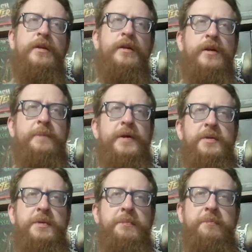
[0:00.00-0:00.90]

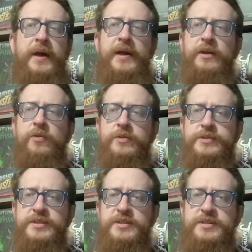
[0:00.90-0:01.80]
about buying
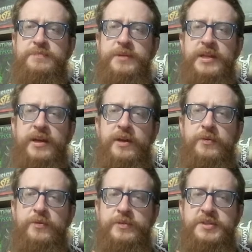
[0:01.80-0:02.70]
horses, bidding on
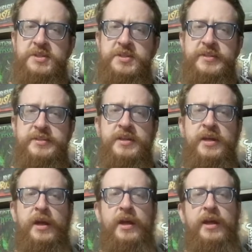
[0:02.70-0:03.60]
horses,
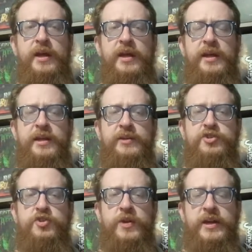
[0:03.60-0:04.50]
and
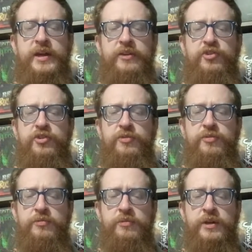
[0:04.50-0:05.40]
trying
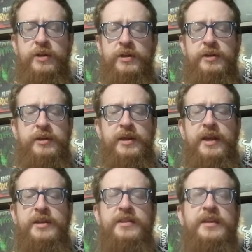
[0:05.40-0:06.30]
to
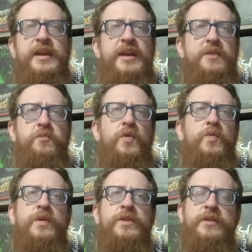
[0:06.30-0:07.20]
end the game
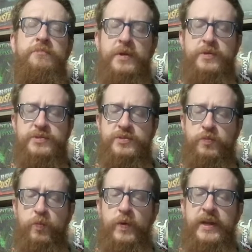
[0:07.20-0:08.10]
with the most
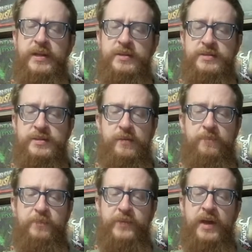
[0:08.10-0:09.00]
winnings
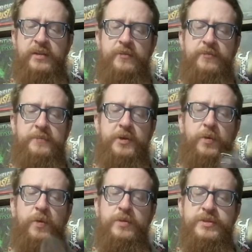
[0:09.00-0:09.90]
either from your
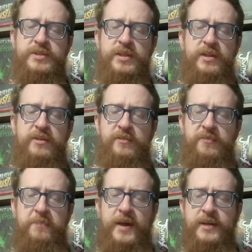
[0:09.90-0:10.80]
horse that you've
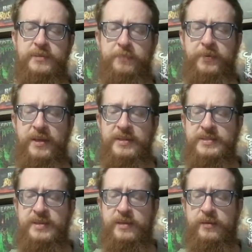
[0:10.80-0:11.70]
bought placing,